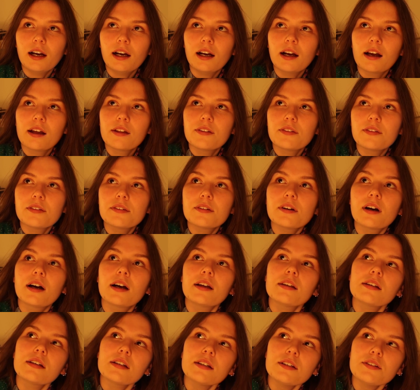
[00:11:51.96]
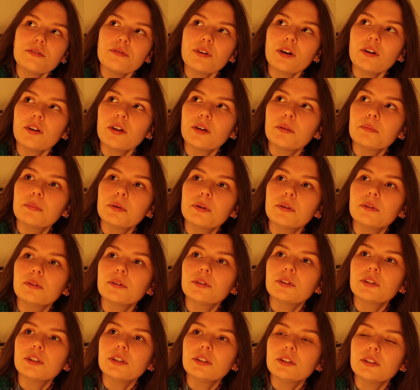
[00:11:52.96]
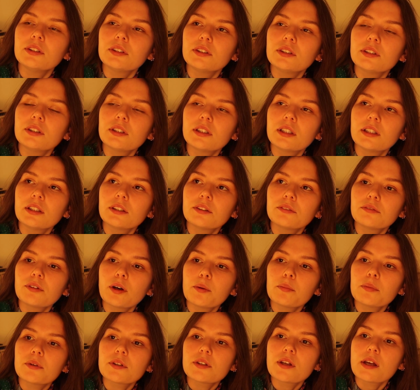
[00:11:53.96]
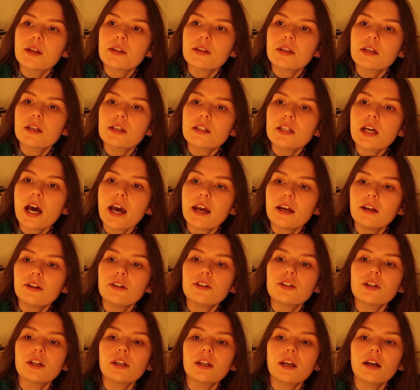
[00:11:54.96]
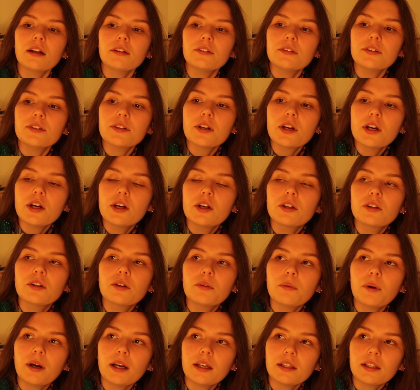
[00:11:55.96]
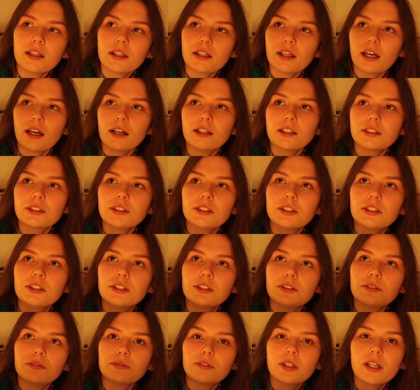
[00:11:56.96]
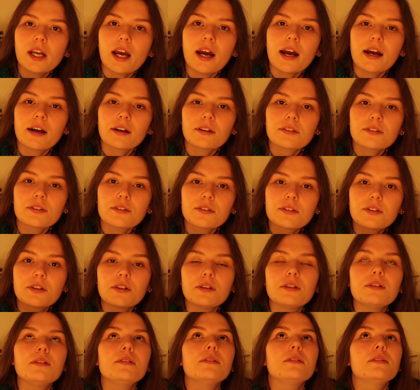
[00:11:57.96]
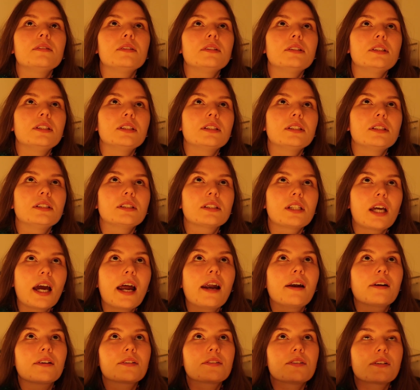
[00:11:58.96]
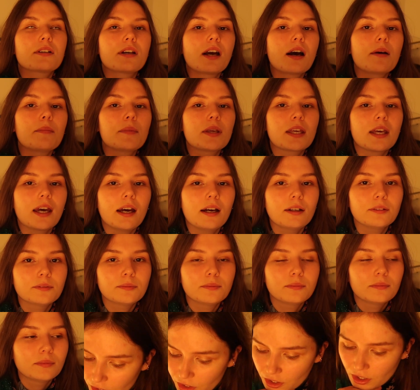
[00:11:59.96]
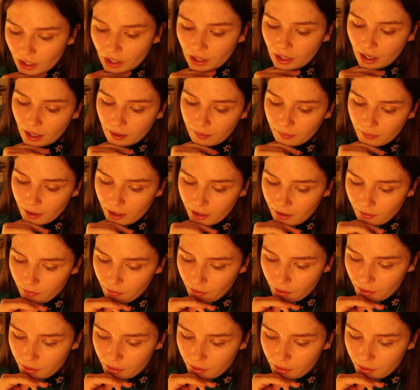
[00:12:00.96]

and I think it's very important this representation and the way that characters react to the character coming out. So I'm looking